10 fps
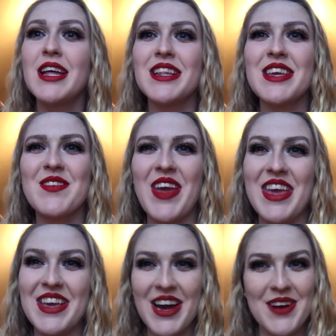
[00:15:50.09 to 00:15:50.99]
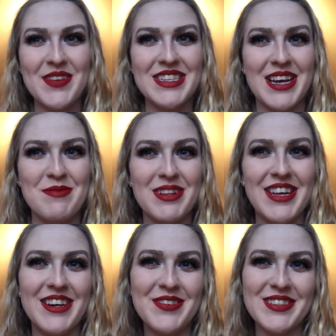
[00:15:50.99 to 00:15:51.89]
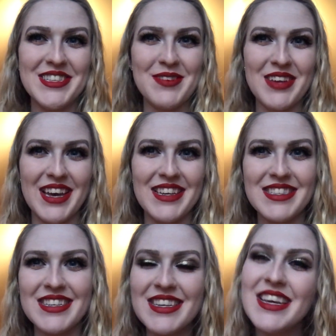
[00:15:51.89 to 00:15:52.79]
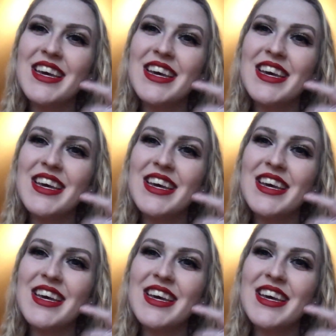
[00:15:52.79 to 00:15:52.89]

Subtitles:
leave a comment down below. What's up, Cassidy?